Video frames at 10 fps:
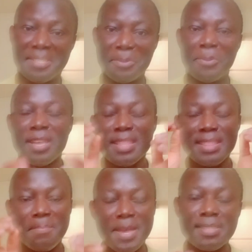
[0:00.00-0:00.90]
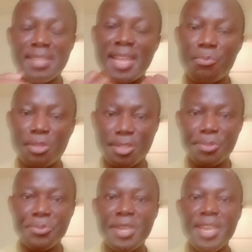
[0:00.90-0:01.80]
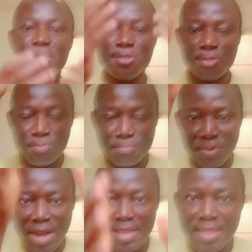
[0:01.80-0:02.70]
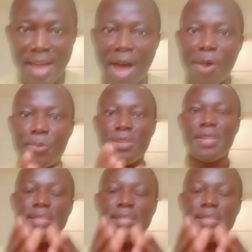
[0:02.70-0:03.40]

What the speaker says: So the best thing I would do is to break down